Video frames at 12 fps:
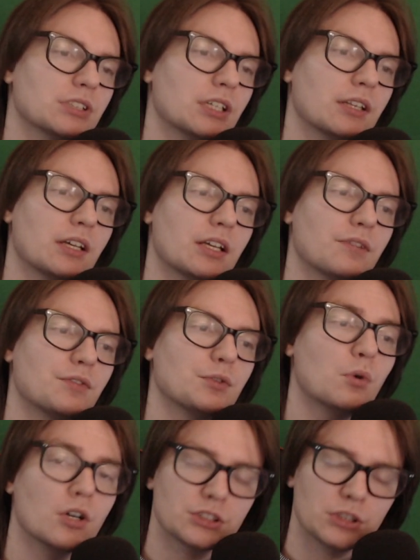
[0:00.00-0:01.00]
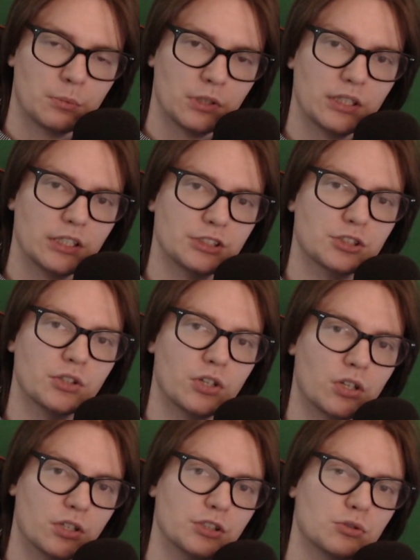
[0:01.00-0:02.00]
I think if you are somebody that's good
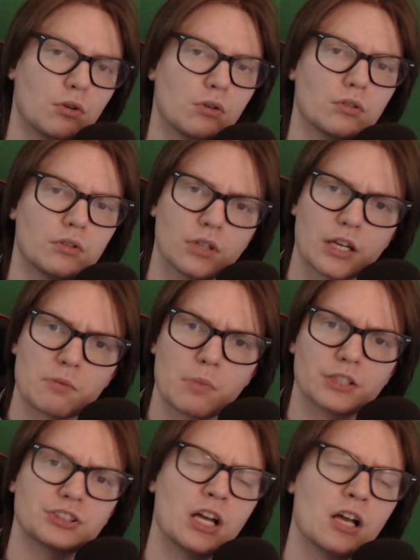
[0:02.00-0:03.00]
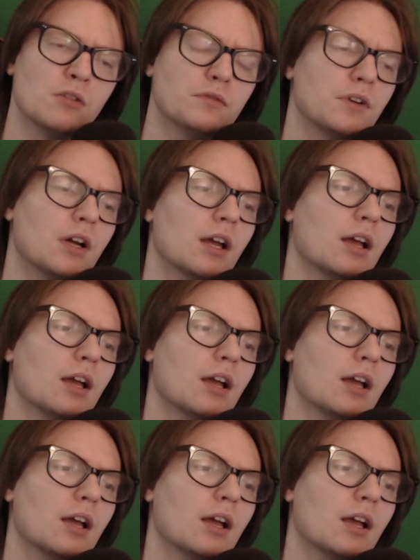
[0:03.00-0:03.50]
on controller like myself,